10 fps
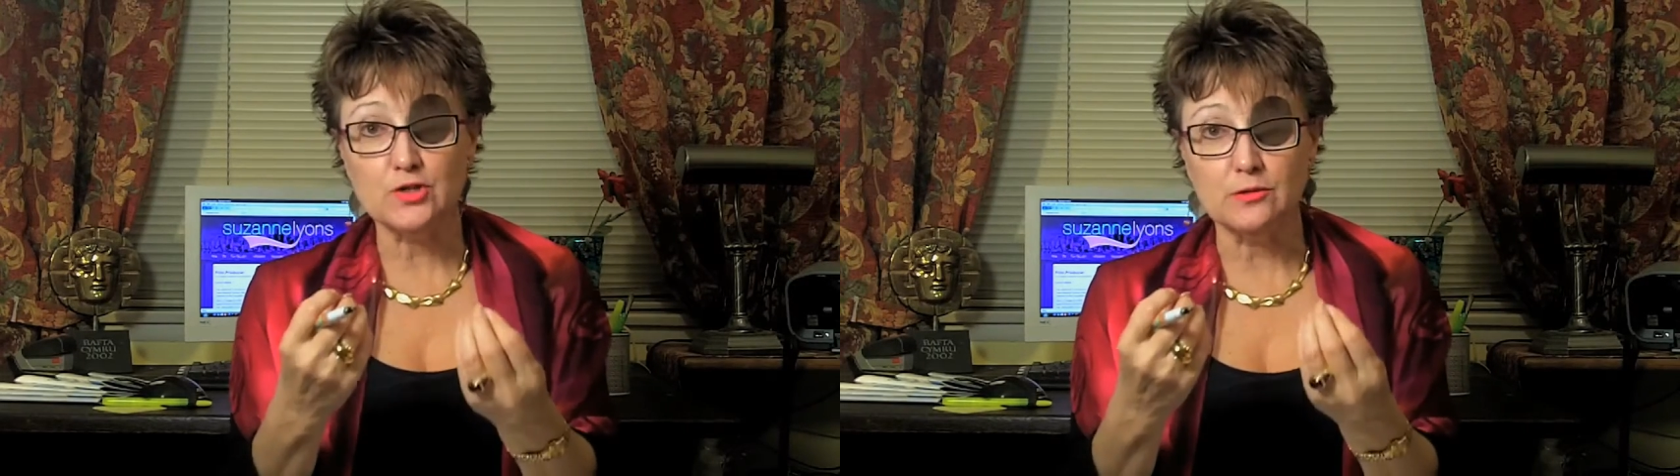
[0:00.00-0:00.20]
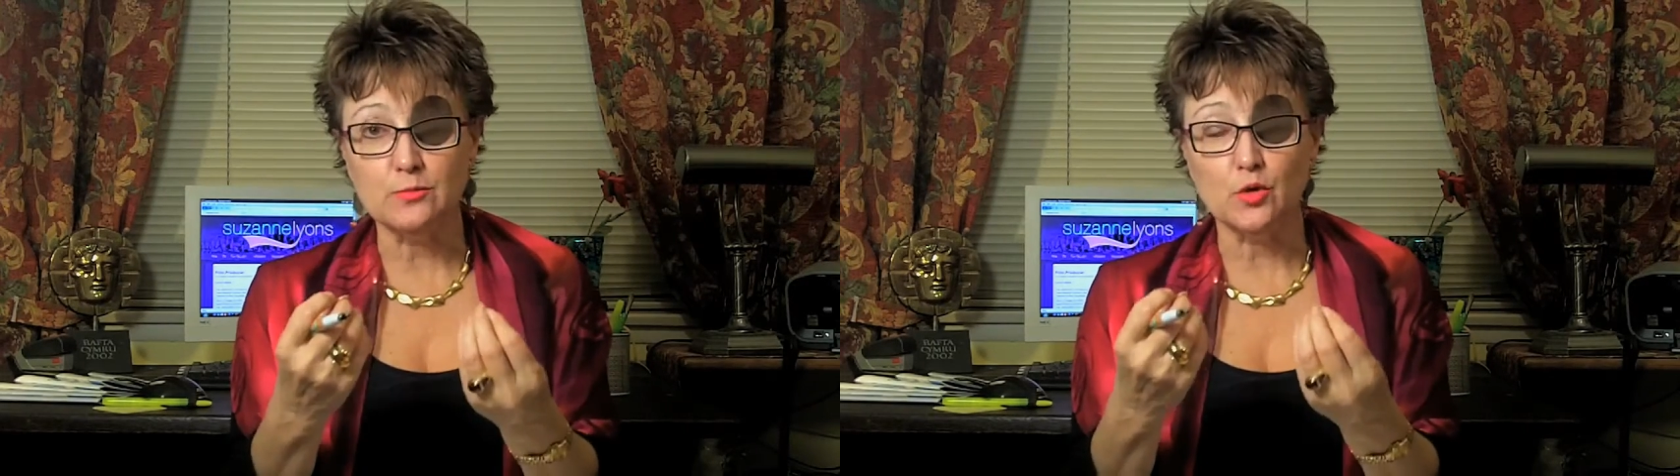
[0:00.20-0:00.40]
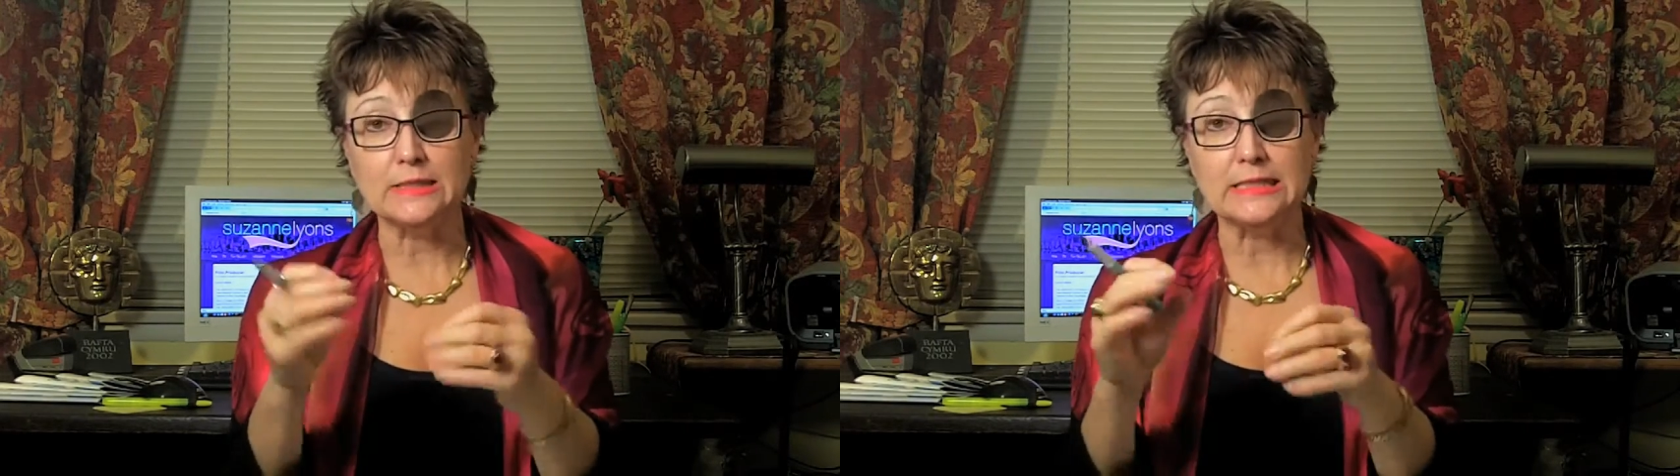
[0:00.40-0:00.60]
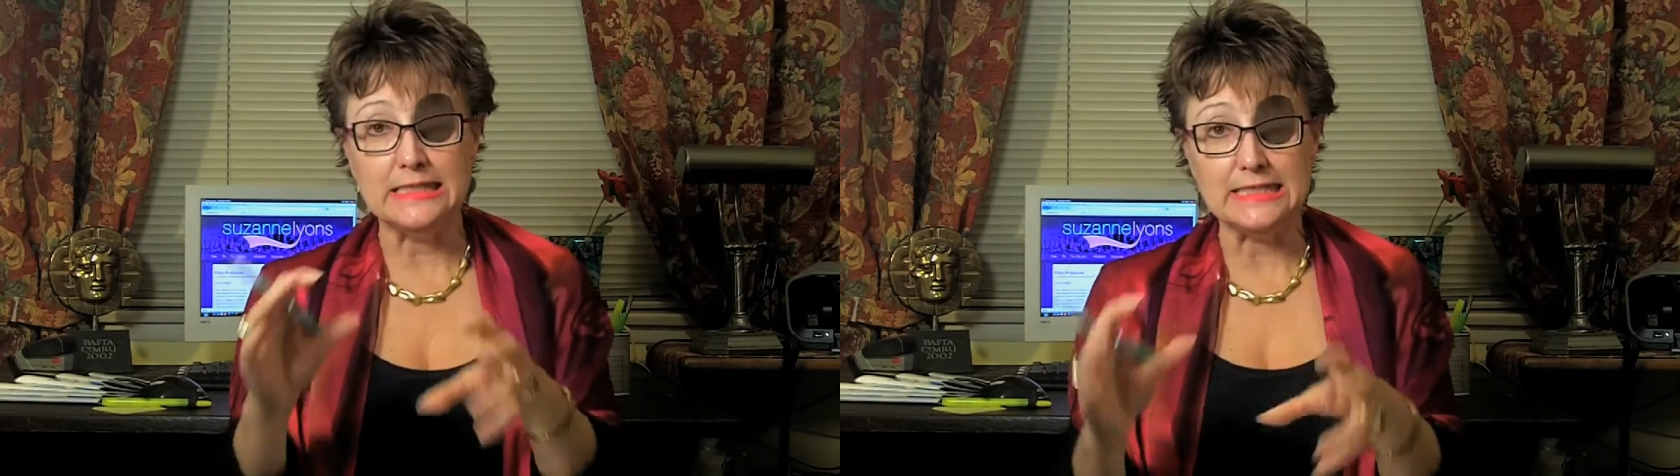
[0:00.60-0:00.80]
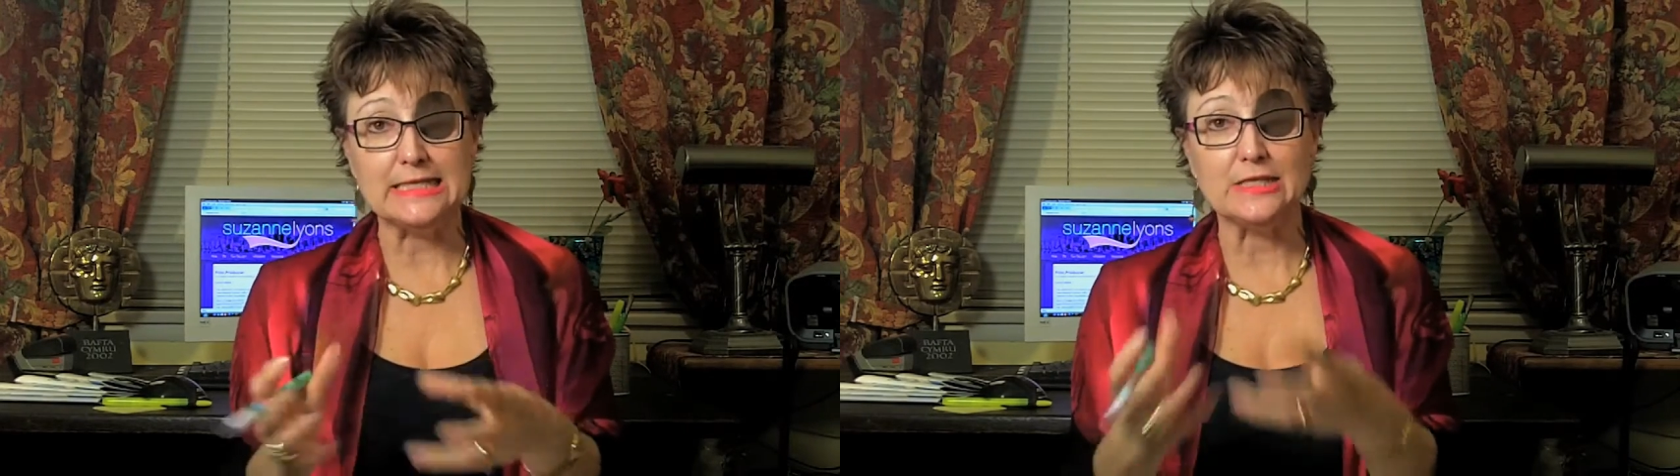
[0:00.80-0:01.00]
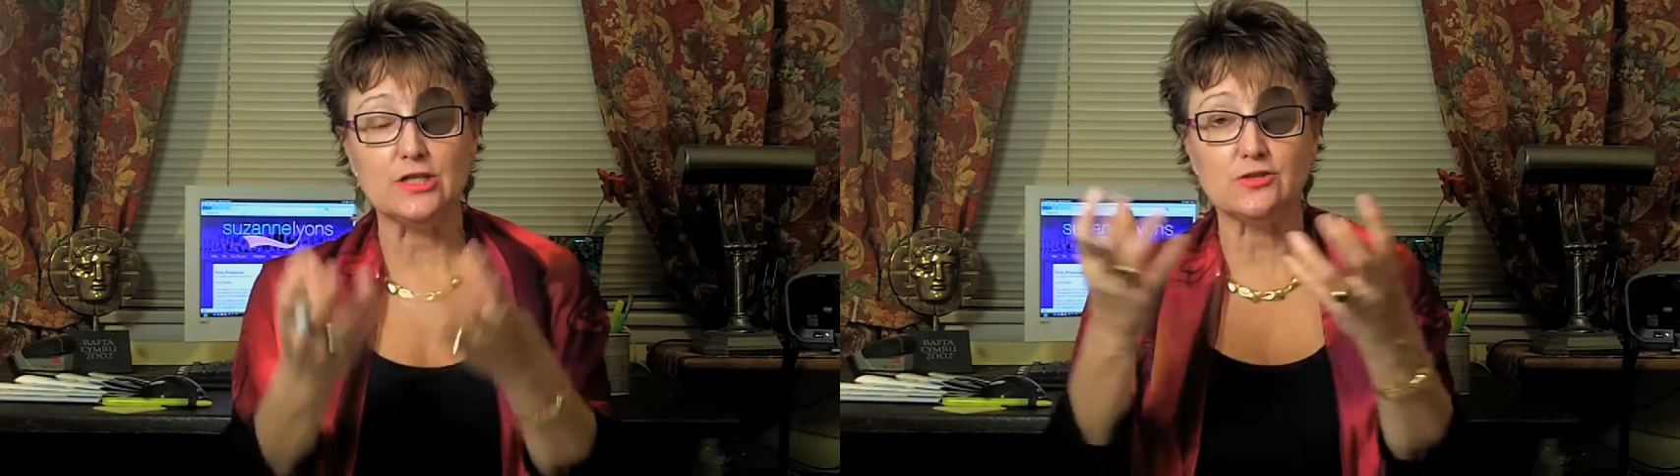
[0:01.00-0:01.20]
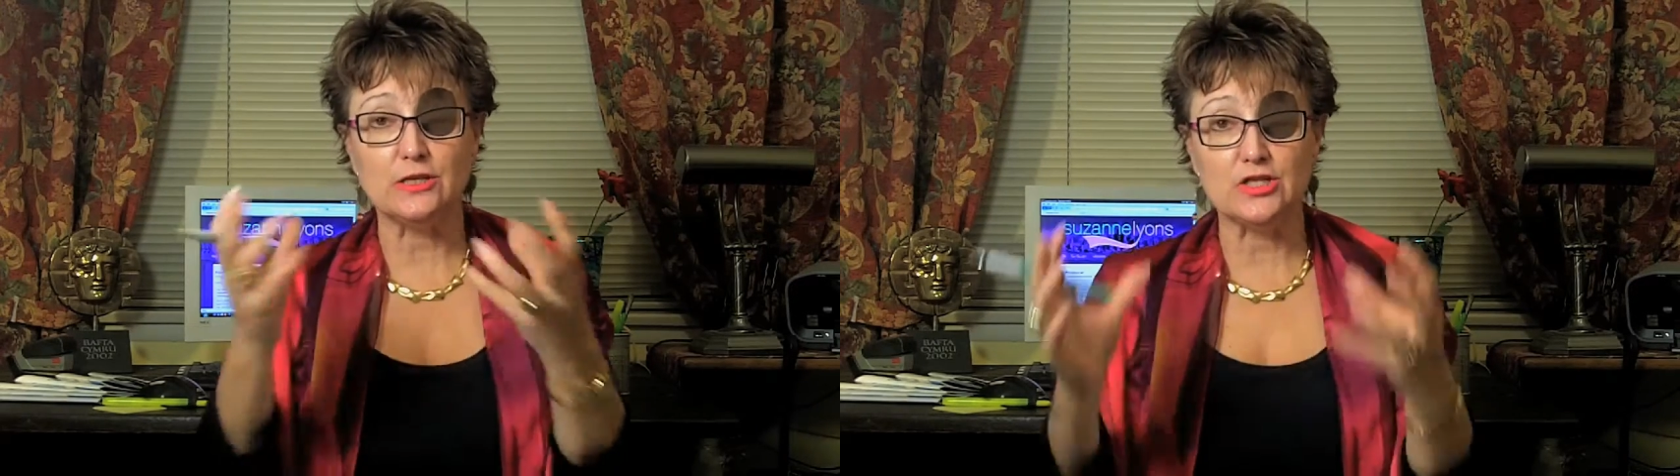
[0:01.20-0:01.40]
are important in this industry.